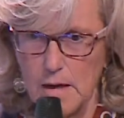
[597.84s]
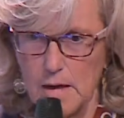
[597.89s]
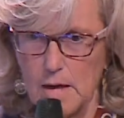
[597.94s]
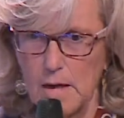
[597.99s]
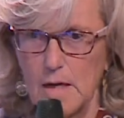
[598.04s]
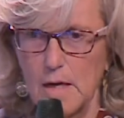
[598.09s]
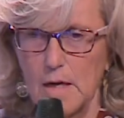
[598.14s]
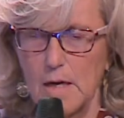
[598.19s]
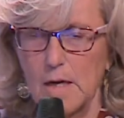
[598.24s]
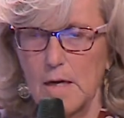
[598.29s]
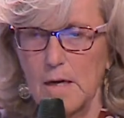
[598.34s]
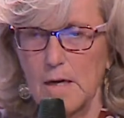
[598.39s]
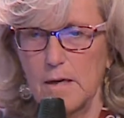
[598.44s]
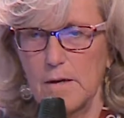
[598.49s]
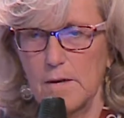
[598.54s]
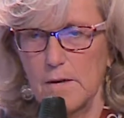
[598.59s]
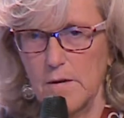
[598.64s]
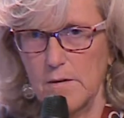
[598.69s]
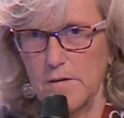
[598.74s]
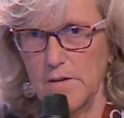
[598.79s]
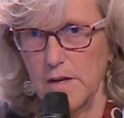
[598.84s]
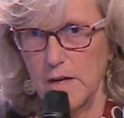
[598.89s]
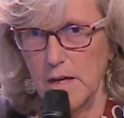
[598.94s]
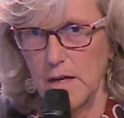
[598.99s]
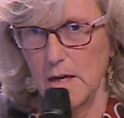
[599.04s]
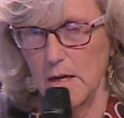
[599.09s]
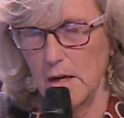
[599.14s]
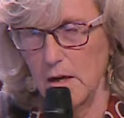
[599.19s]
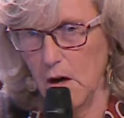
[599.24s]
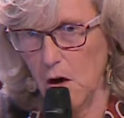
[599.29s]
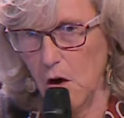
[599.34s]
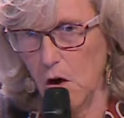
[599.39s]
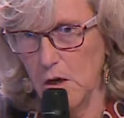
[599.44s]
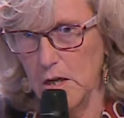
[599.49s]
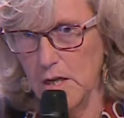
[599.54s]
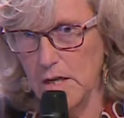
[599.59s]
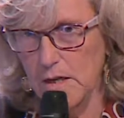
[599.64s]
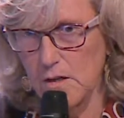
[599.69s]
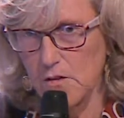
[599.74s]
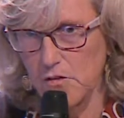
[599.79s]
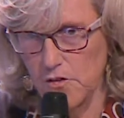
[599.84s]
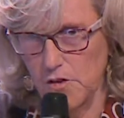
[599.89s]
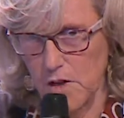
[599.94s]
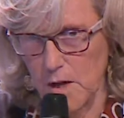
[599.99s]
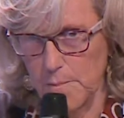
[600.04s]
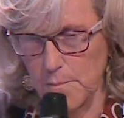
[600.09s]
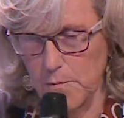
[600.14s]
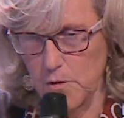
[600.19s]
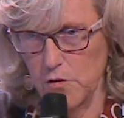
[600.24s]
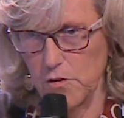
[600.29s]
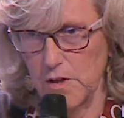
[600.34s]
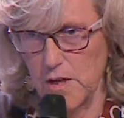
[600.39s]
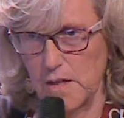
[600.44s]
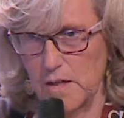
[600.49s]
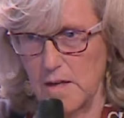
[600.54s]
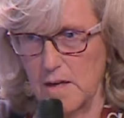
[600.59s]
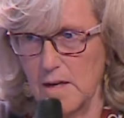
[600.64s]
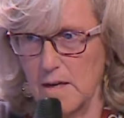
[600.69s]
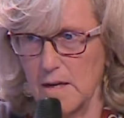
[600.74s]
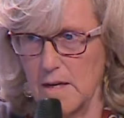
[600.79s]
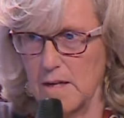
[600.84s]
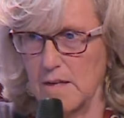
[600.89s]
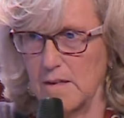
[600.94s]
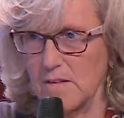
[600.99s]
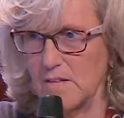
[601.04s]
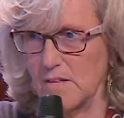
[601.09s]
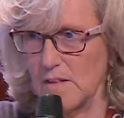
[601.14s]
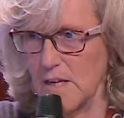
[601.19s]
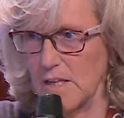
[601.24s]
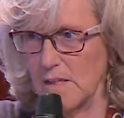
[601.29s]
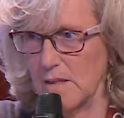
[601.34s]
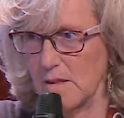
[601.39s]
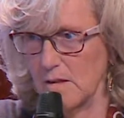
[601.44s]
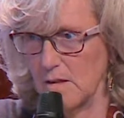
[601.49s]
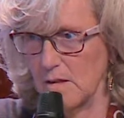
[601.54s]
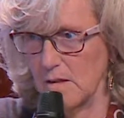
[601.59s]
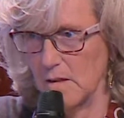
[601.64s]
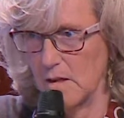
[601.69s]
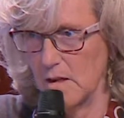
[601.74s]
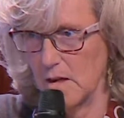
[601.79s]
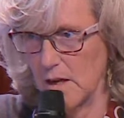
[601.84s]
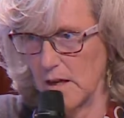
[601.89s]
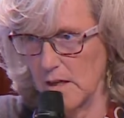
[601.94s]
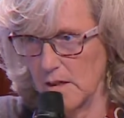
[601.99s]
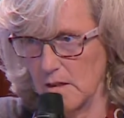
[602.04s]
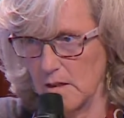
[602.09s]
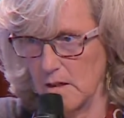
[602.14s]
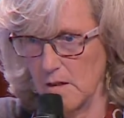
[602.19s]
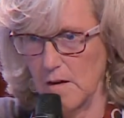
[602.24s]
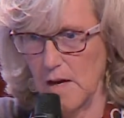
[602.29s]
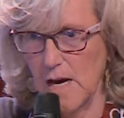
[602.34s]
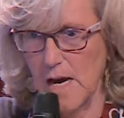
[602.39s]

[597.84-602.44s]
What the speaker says: The only exemptions that are clearly stated in the directive